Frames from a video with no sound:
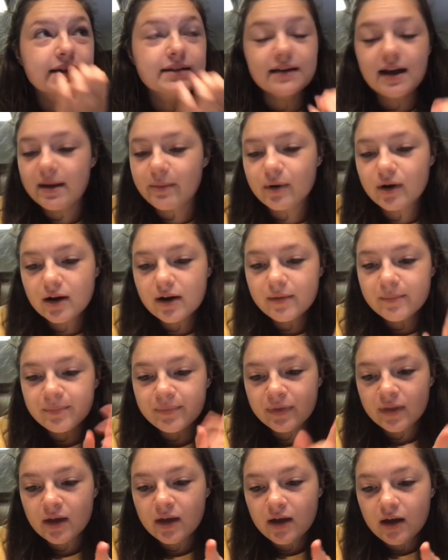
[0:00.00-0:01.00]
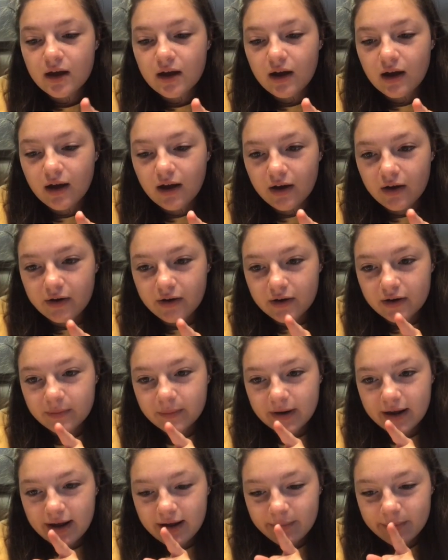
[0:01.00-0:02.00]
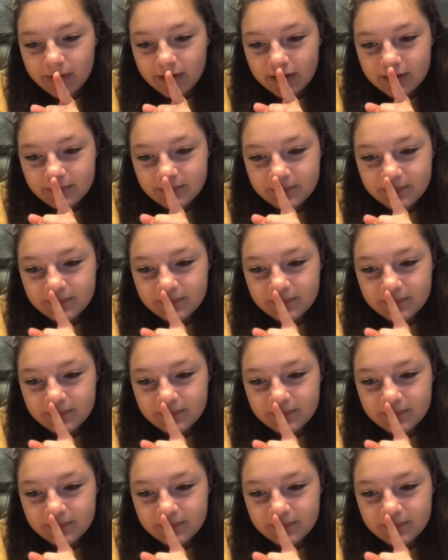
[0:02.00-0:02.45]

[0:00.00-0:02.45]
a timer on my iPod